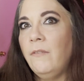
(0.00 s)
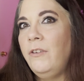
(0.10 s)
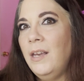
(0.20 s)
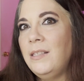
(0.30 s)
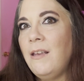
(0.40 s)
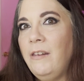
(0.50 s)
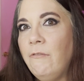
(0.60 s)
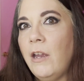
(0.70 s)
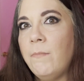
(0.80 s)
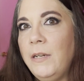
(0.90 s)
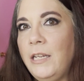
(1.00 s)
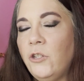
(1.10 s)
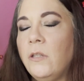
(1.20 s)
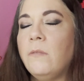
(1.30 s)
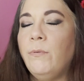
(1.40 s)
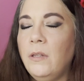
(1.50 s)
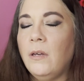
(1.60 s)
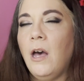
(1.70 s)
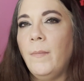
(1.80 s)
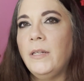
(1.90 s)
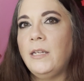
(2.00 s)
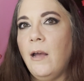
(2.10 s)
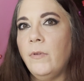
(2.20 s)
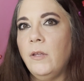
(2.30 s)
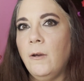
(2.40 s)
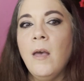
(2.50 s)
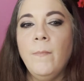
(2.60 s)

If you guys have any recommendations, put it in the comments down below.